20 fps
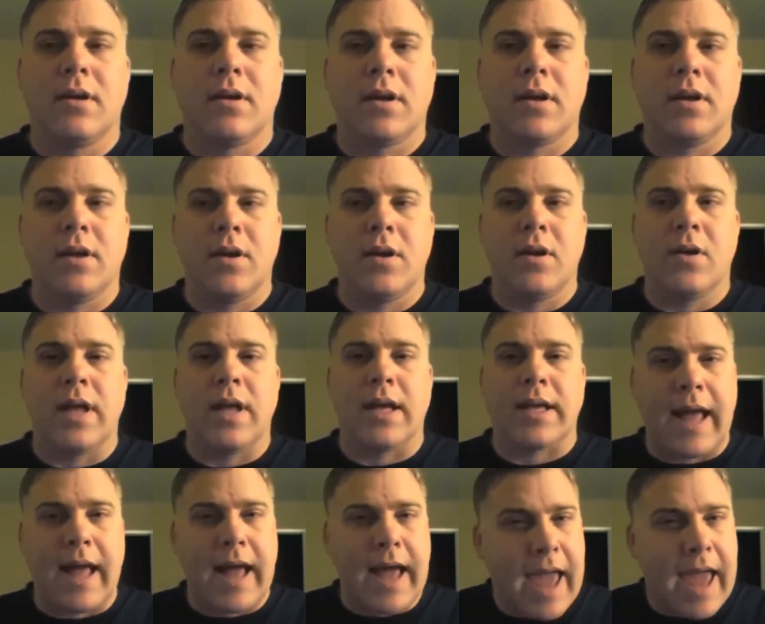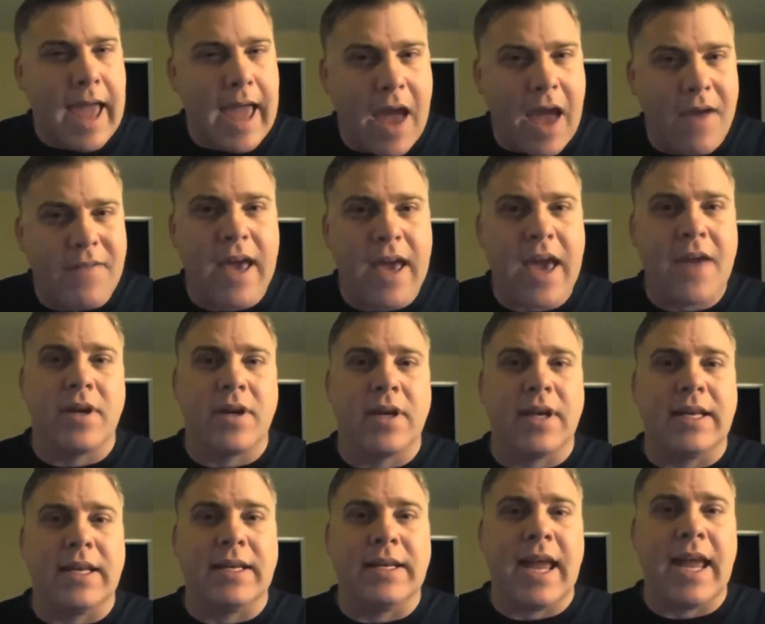You know, like, I have a
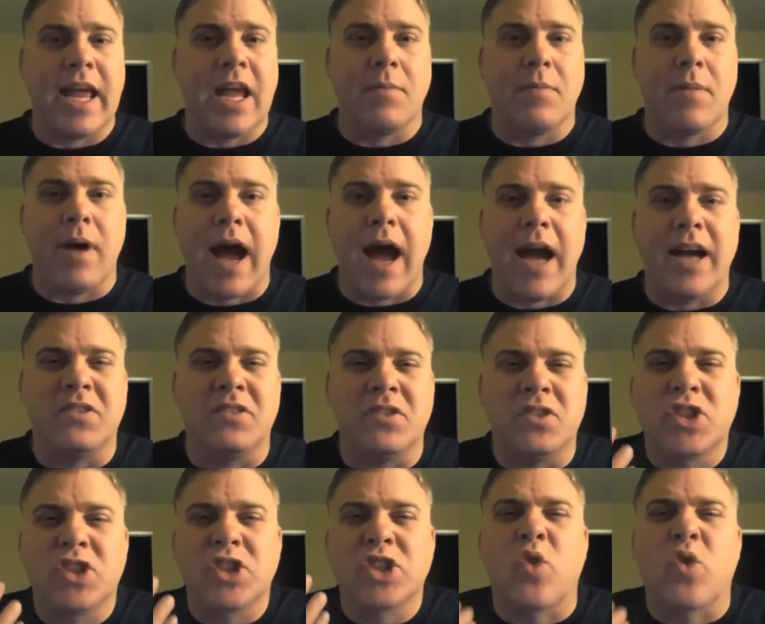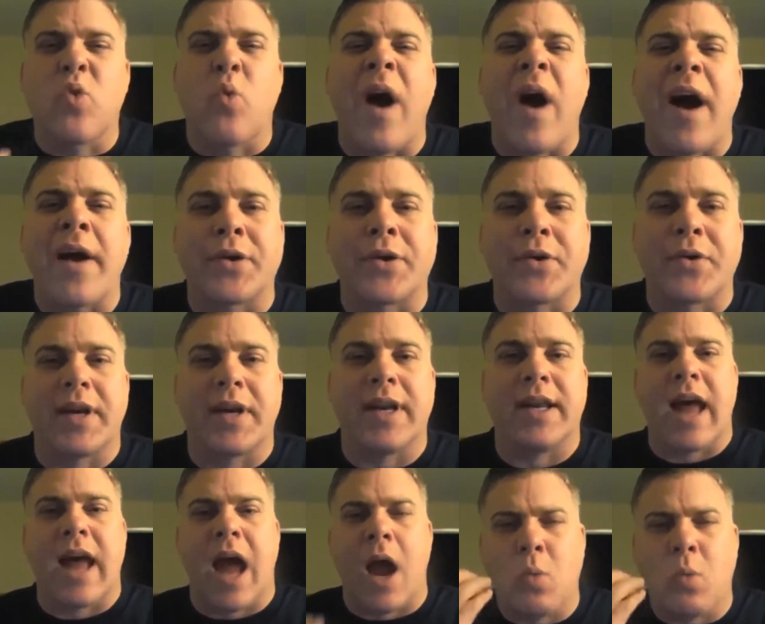heavenly name. I squandered
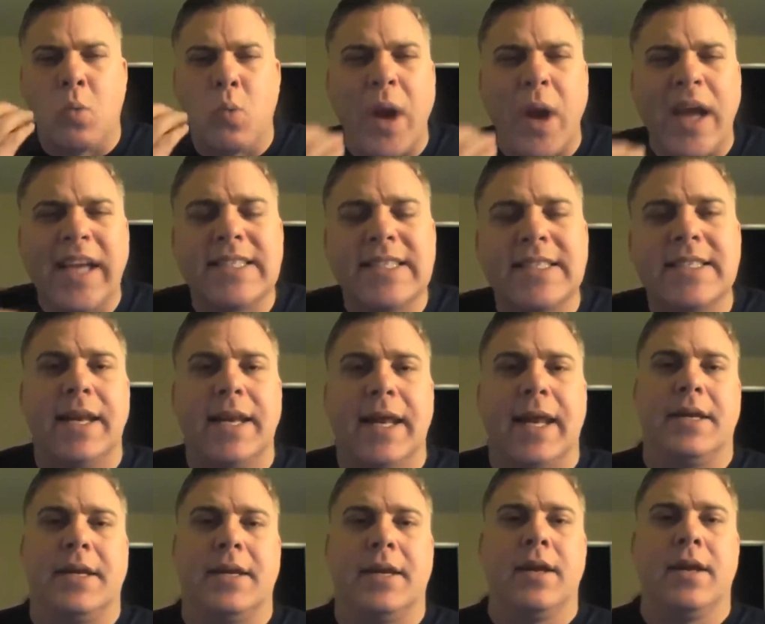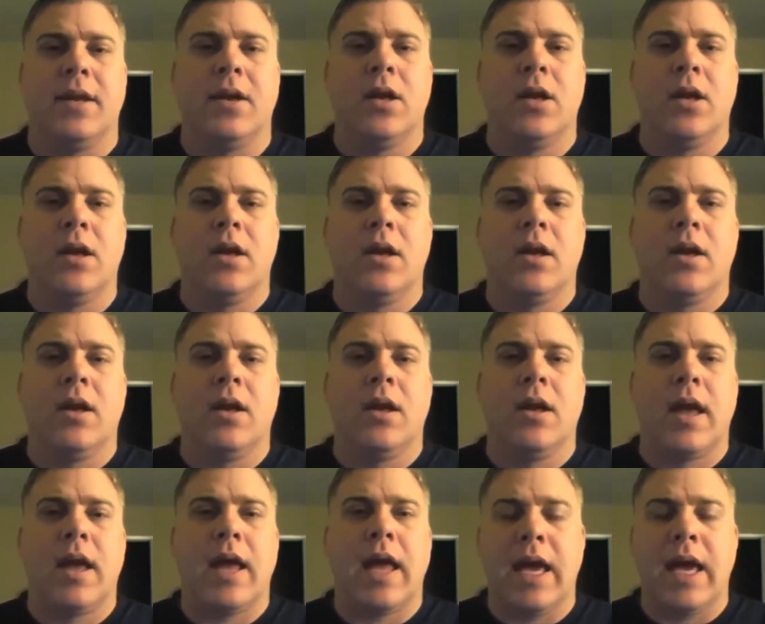it. I wasted it.
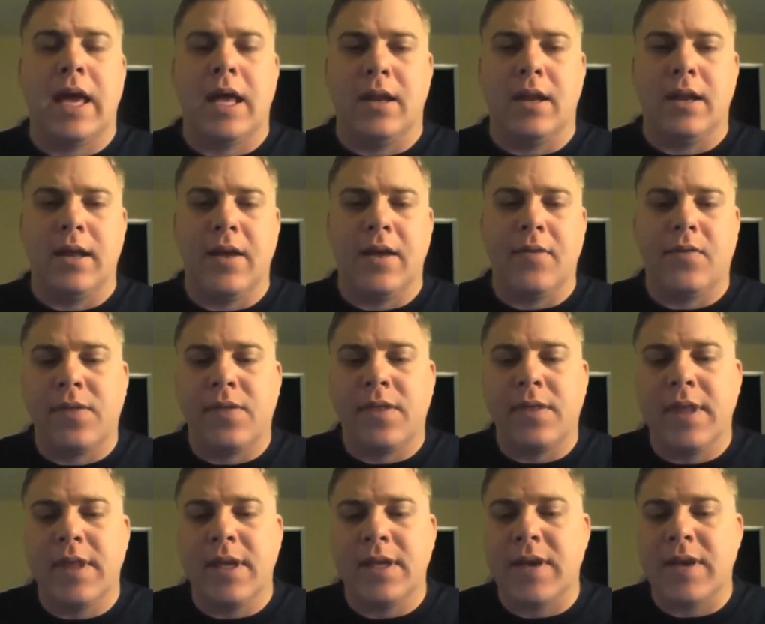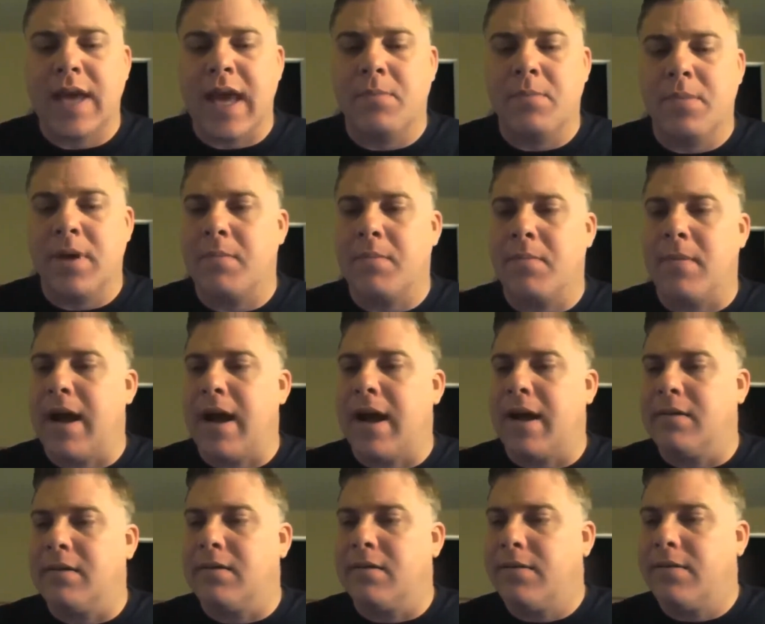And if this had been
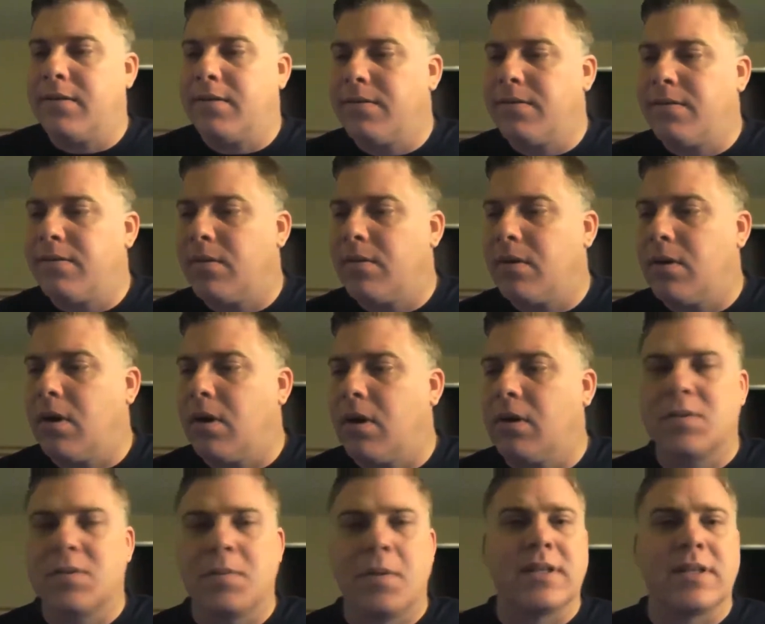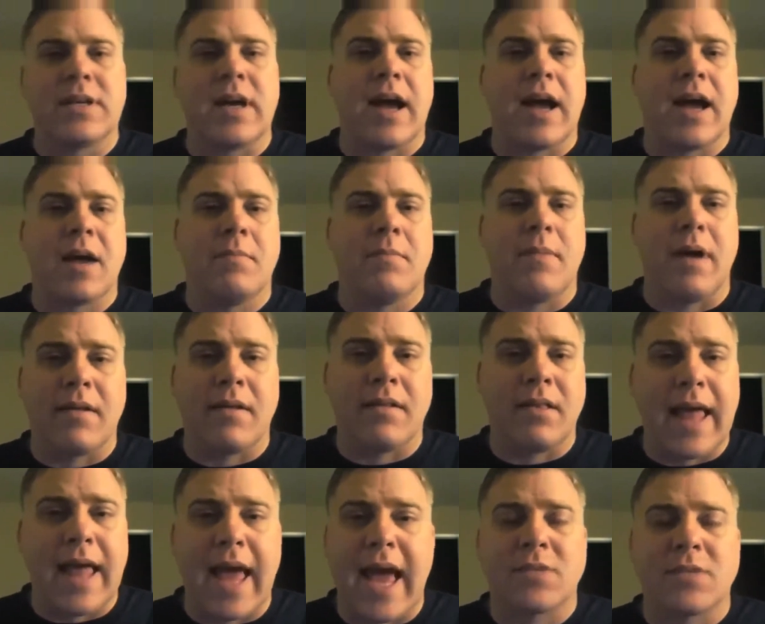my ultimate time, my
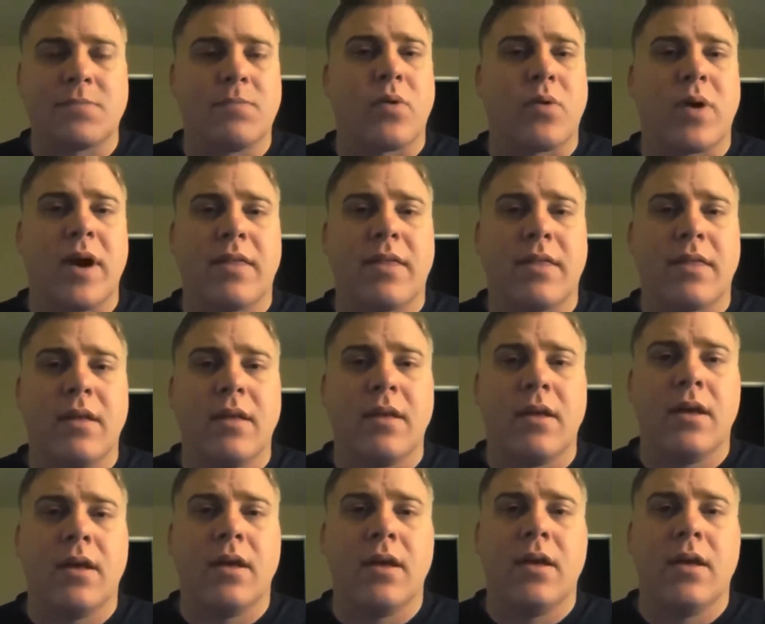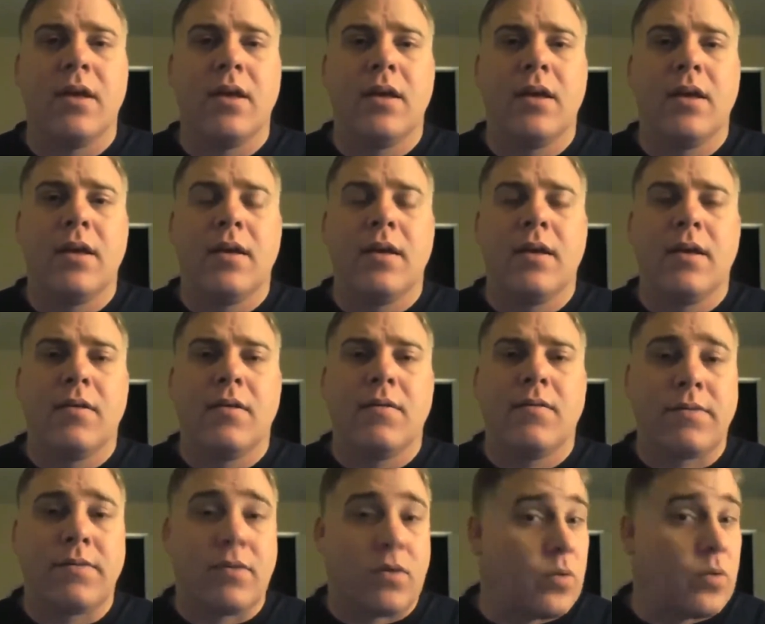last breath,
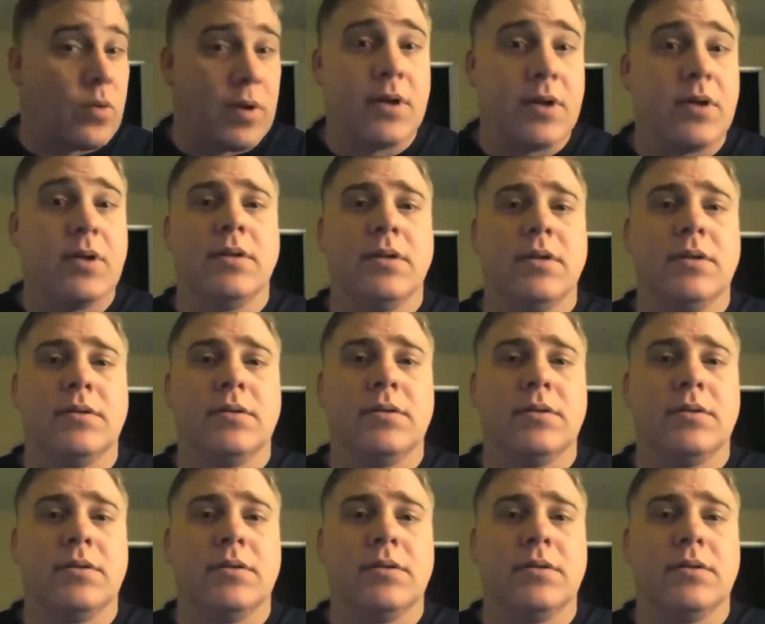for real,